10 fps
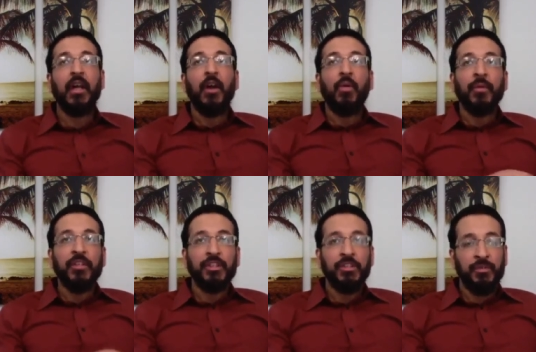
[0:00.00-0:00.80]
What
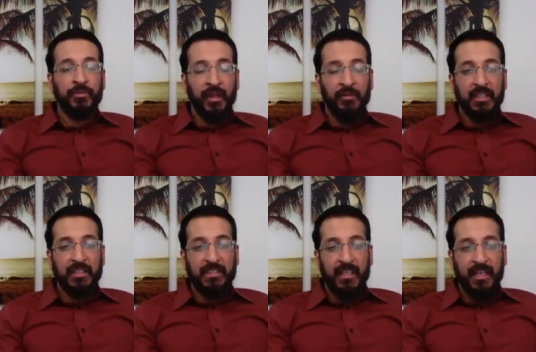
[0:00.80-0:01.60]
researchers found
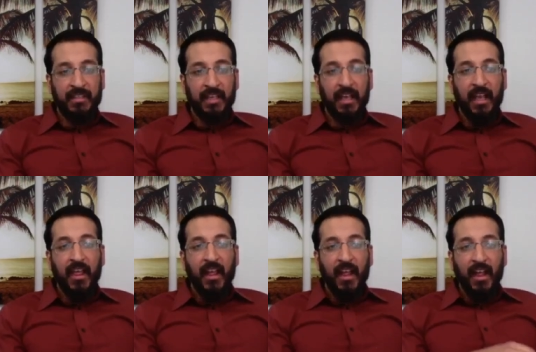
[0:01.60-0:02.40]
is that
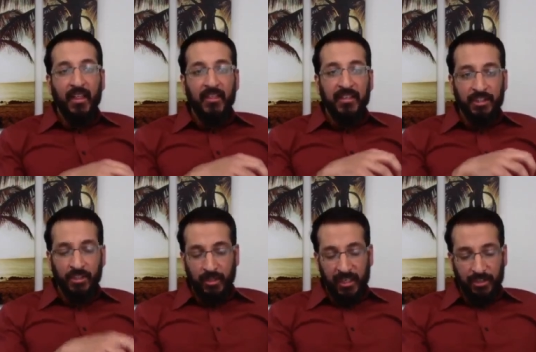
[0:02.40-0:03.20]
this
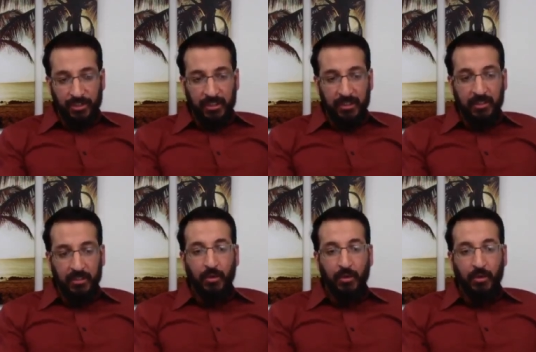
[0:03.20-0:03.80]
stress gene